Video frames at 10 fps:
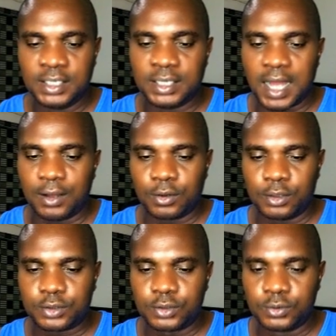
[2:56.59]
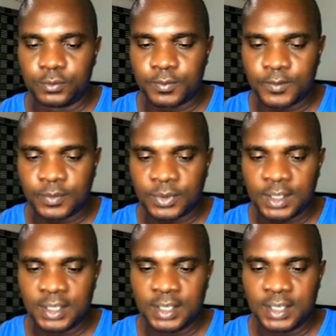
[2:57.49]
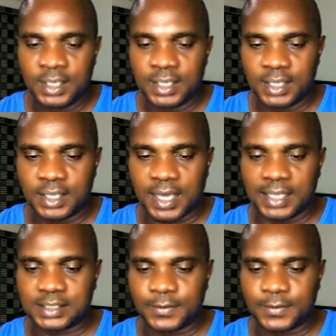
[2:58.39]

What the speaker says: Now go to get